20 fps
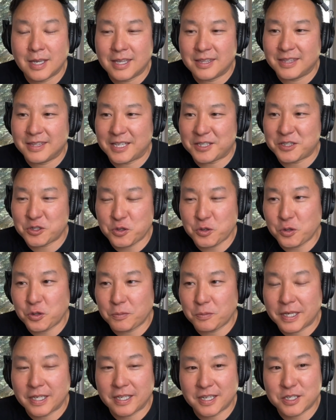That's
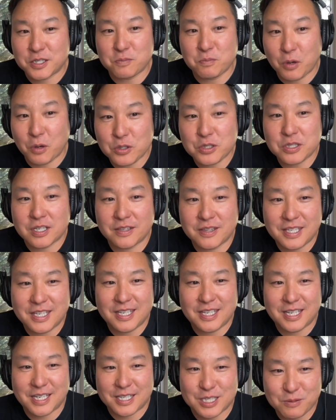cool, because most of
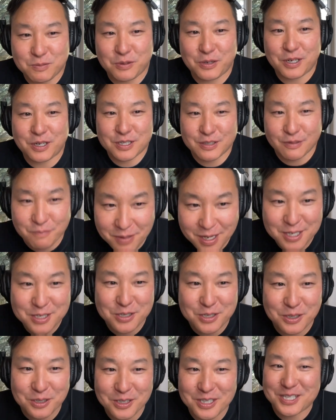the experience of
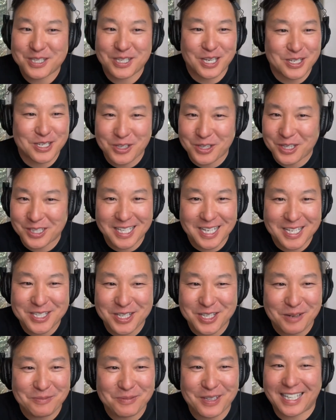Bezel is on the
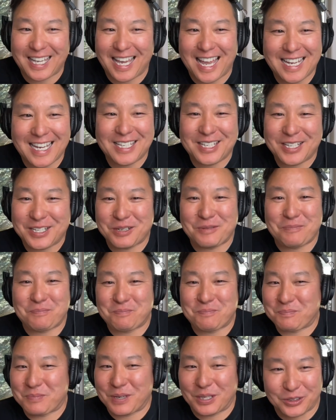desktop, like any good
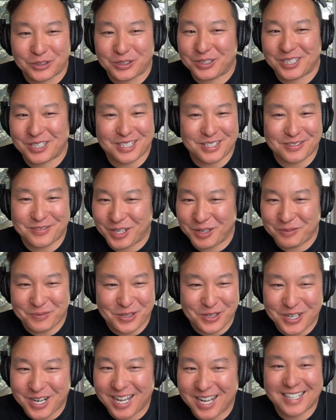builder or developer.
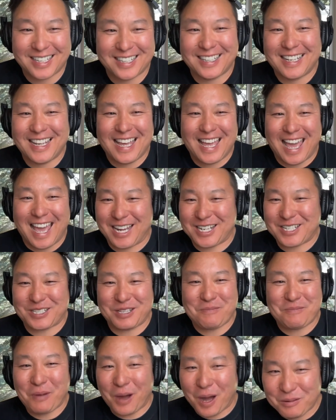You're not
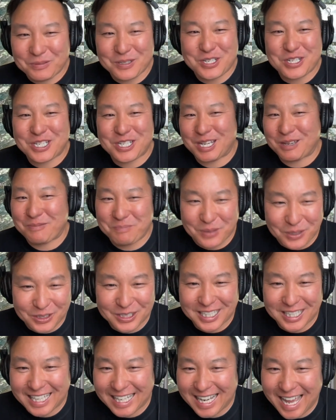actually publishing and
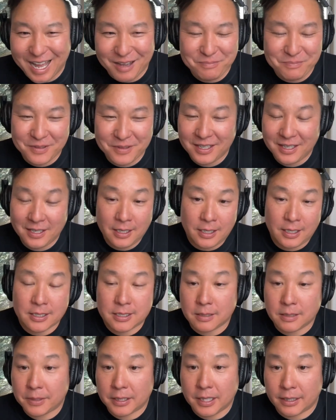building an app in
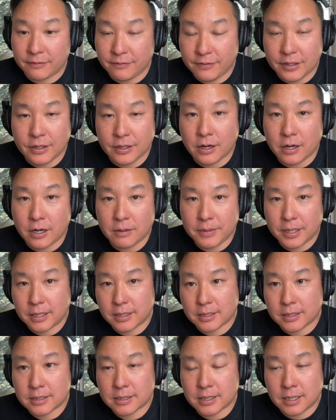something like VR
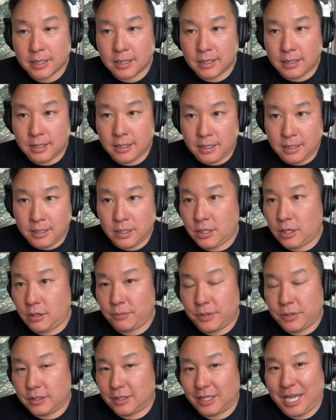because
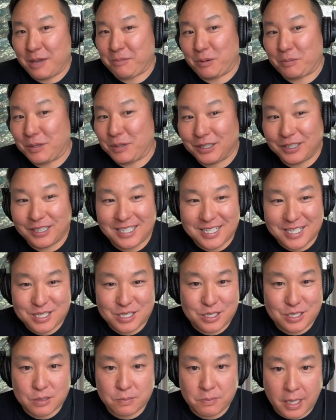the capabilities
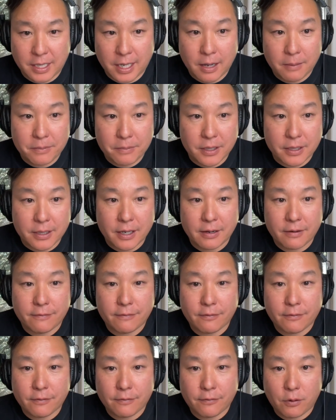just may not be there
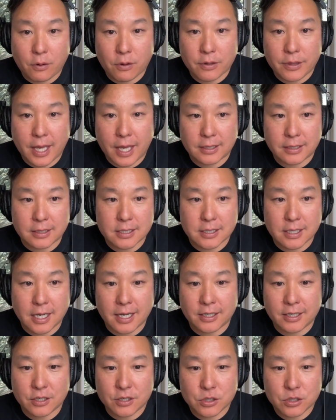for that designer.